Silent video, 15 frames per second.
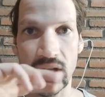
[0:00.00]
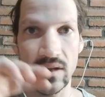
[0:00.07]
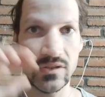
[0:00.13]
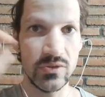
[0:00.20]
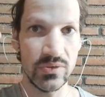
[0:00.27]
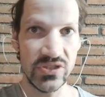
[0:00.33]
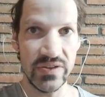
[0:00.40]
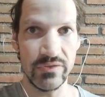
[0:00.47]

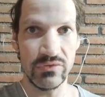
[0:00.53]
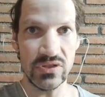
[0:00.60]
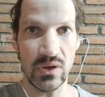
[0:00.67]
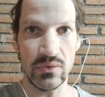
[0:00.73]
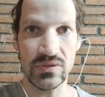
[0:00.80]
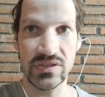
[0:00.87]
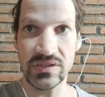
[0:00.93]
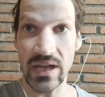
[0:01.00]
to achieve the
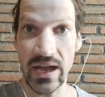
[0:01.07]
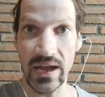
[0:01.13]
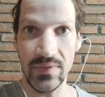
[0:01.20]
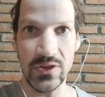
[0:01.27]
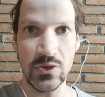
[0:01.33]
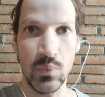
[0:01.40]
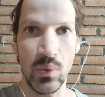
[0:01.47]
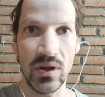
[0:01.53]
results
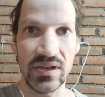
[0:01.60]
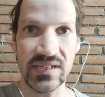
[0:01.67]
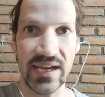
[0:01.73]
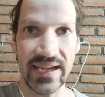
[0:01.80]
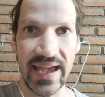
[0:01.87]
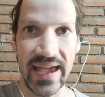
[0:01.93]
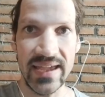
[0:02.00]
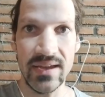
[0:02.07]
that you want,
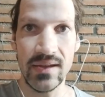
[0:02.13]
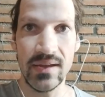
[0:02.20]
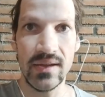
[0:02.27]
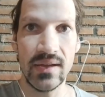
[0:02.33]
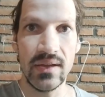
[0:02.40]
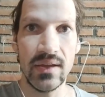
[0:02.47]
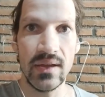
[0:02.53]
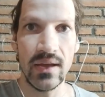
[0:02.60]
okay?
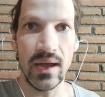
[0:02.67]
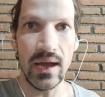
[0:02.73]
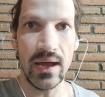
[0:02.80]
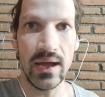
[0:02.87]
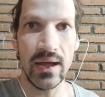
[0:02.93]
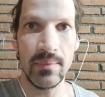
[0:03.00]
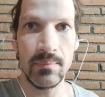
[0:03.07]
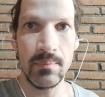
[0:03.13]

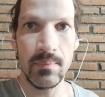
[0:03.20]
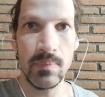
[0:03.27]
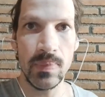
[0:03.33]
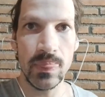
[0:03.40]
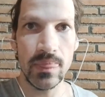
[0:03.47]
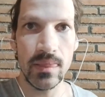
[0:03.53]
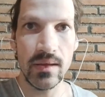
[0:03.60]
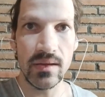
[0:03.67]

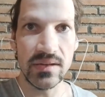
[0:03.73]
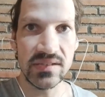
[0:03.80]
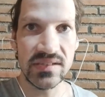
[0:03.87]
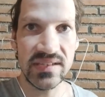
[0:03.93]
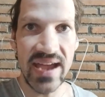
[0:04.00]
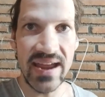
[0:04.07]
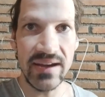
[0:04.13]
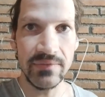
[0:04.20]

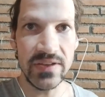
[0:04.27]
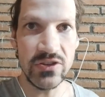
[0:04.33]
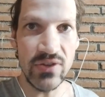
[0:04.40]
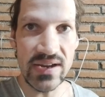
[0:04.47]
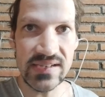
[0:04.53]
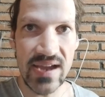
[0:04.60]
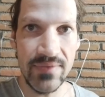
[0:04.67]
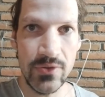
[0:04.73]
Tanvi,
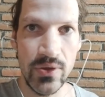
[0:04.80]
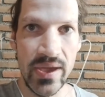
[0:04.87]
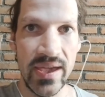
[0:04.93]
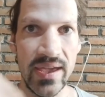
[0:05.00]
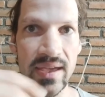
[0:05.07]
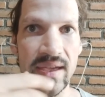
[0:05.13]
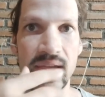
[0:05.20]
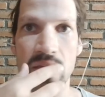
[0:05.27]
great to have you
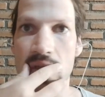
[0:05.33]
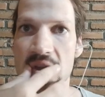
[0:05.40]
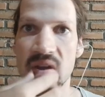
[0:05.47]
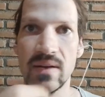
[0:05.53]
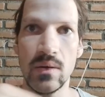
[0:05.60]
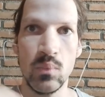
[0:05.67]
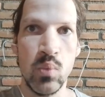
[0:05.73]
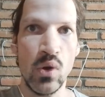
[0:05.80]
here.
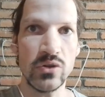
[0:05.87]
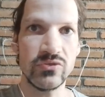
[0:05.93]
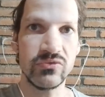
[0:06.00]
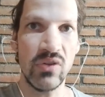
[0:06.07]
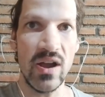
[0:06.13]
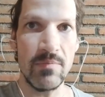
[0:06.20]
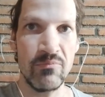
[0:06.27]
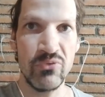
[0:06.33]
What's
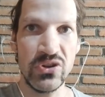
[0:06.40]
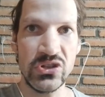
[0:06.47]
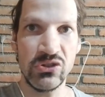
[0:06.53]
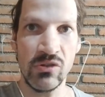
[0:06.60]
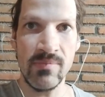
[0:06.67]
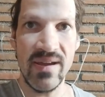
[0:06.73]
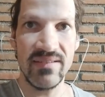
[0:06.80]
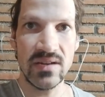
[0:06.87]
right, British or
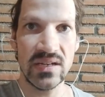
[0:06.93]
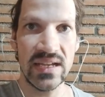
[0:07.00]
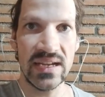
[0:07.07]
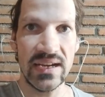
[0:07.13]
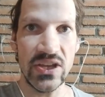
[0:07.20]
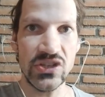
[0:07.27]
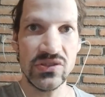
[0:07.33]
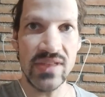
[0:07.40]
American
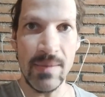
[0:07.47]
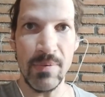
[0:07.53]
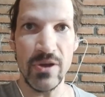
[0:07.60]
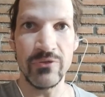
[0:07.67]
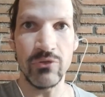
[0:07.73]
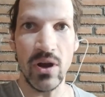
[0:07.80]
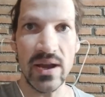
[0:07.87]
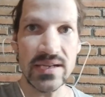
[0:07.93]
English? They're
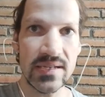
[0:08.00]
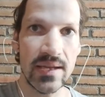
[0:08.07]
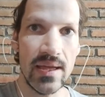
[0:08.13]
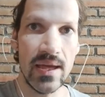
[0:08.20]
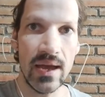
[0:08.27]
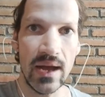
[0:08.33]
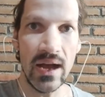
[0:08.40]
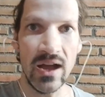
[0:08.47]
both right.
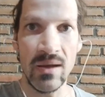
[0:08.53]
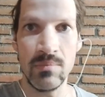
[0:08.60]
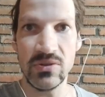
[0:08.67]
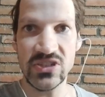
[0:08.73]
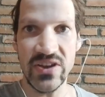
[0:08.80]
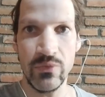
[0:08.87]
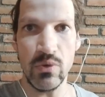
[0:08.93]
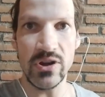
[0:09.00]

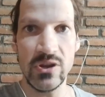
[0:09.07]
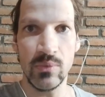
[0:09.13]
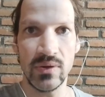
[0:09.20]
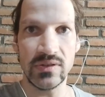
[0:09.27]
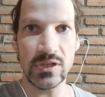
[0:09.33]
Whichever one you want to